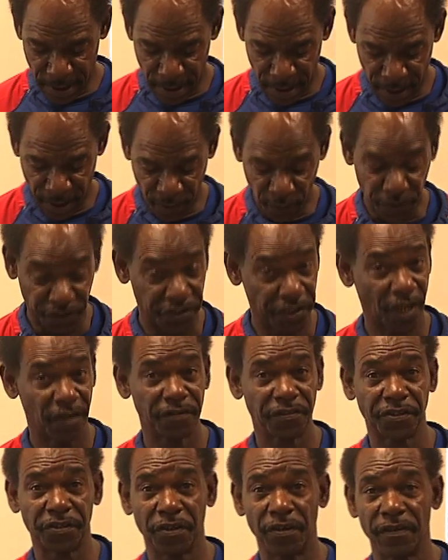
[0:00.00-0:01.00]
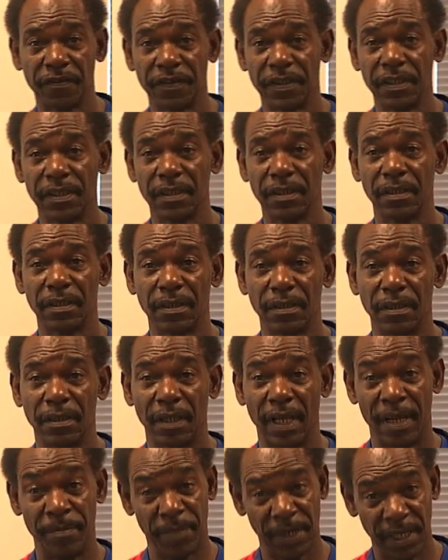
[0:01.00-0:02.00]
It was self-serving,
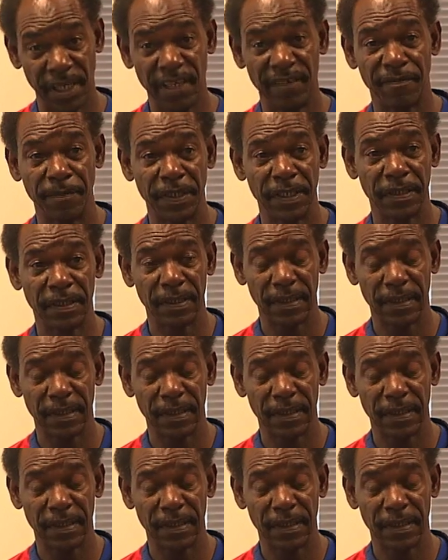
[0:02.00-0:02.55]
and believe me,